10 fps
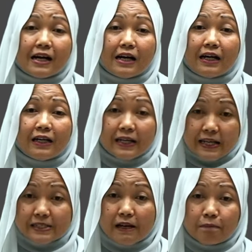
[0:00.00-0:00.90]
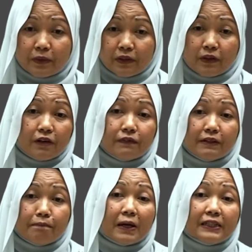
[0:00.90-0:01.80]
uh, example of a
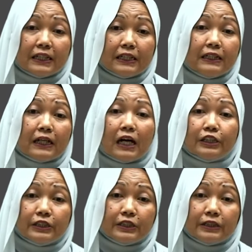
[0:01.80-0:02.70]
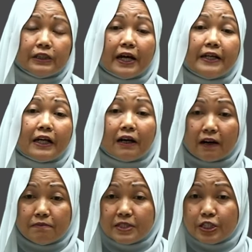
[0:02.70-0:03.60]
particular culture and
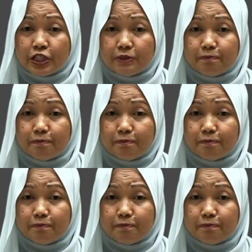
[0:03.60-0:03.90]
craftsmanship.